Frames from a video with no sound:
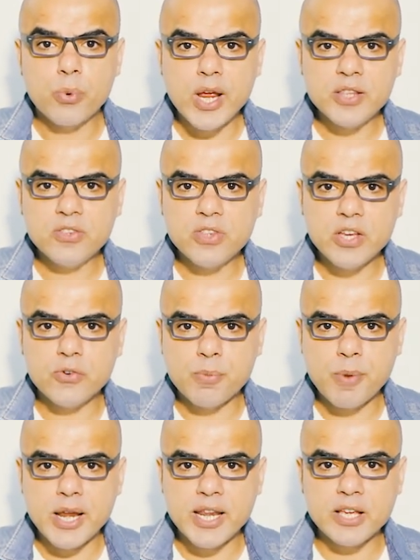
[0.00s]
Rate the
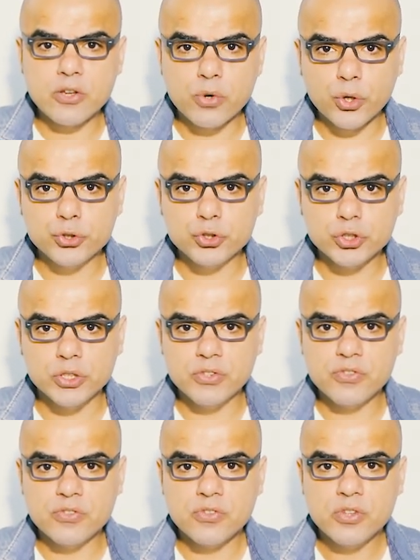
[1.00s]
remaining
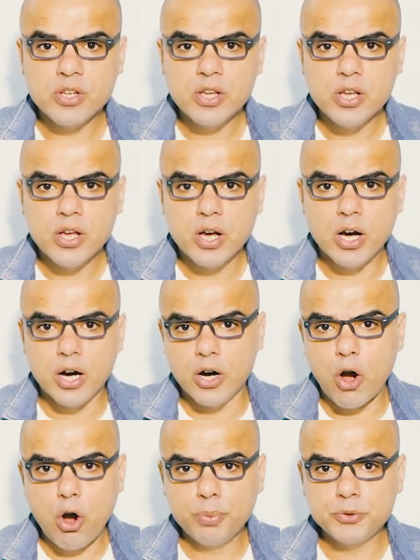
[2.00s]
questions
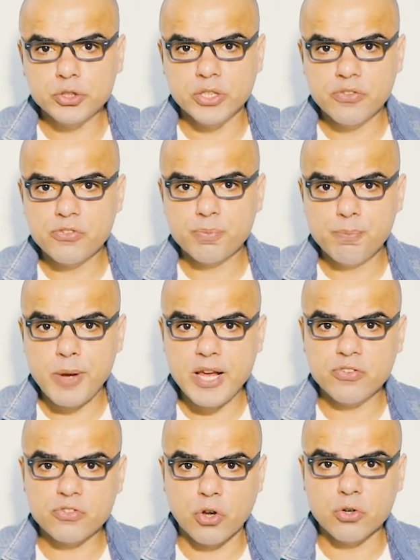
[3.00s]
options
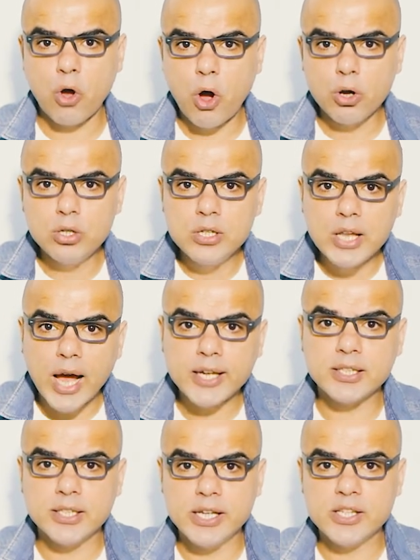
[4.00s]
based on how
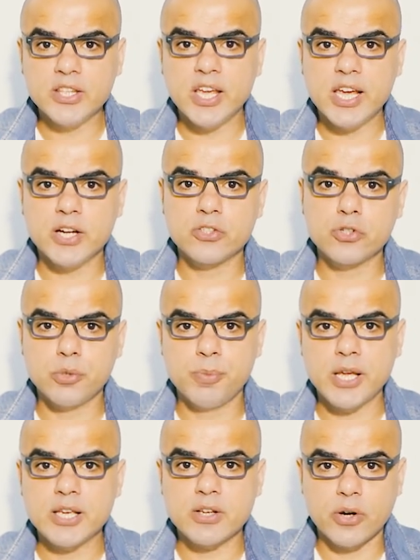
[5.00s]
likely they are
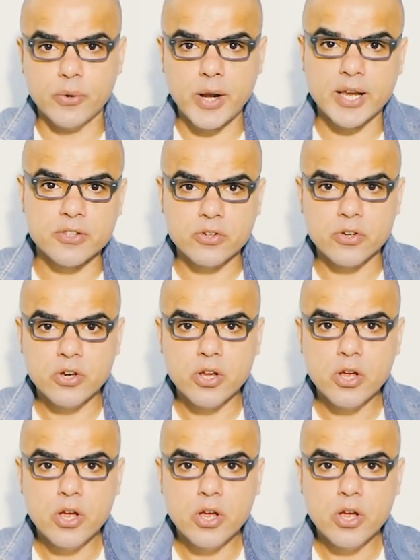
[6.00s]
to be correct.